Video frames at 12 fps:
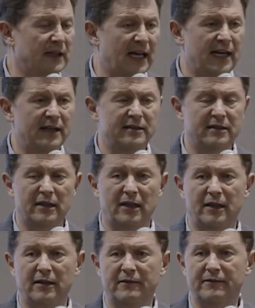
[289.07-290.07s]
land
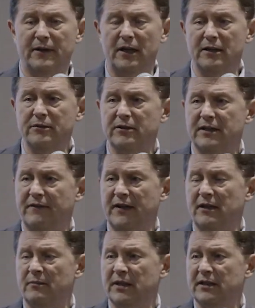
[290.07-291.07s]
of
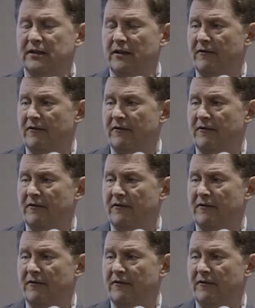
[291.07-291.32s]
underdevelopment,